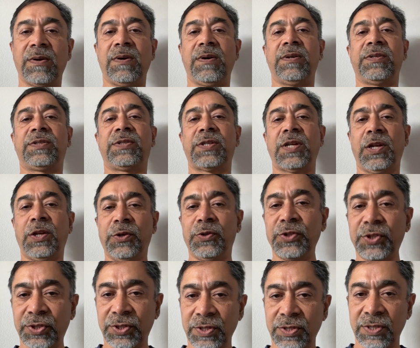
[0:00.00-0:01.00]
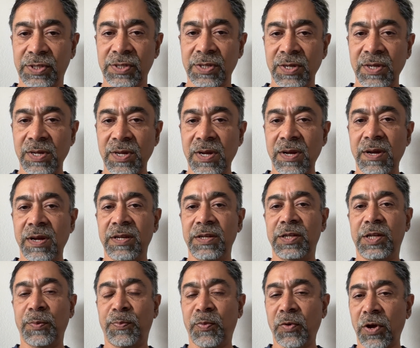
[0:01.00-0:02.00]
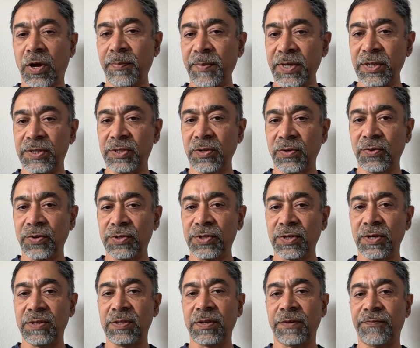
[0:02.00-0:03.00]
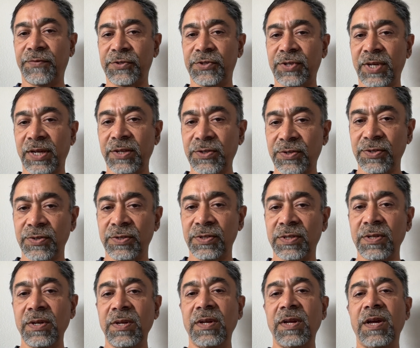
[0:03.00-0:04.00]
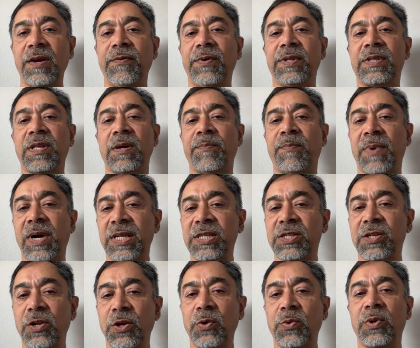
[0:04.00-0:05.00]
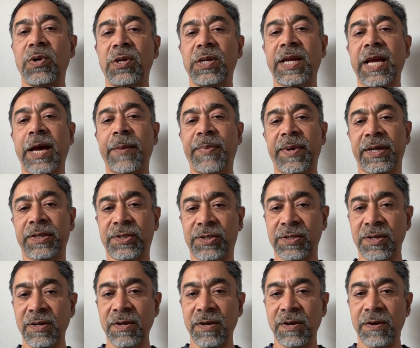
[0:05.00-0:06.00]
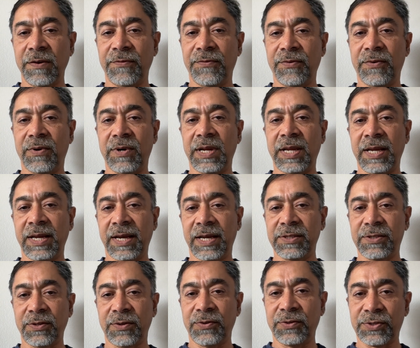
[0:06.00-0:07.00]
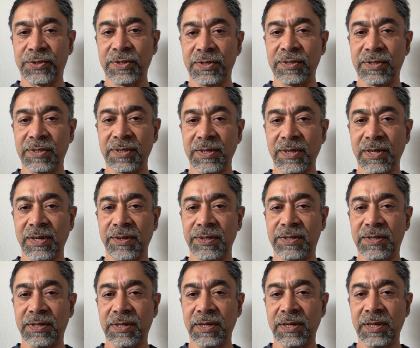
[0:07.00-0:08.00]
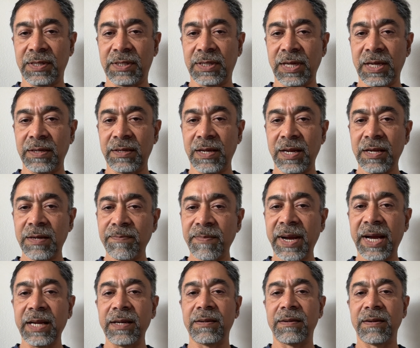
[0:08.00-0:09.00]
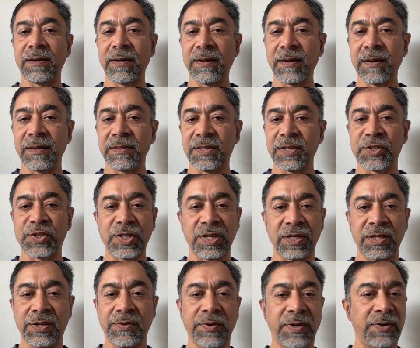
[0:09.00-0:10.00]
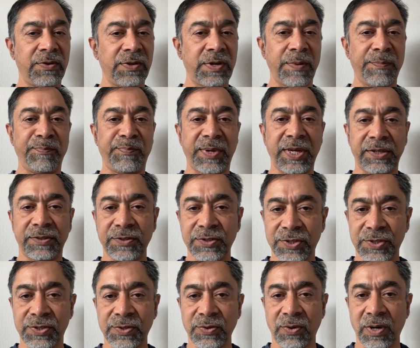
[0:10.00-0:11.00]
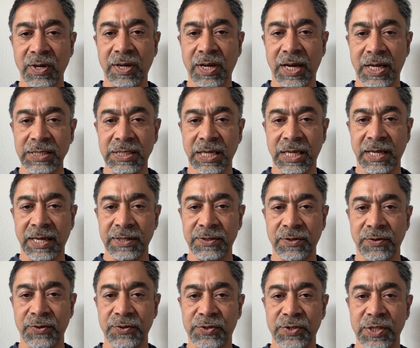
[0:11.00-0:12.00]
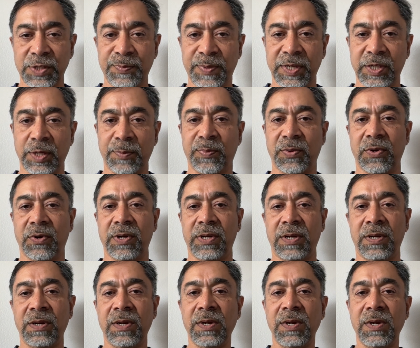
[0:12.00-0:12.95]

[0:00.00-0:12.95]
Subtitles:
solutions, deployment solutions, infrastructures with a much lower CAPEX for AI solutions. It might just give a good impetus to all kinds of AI solutions being deployed in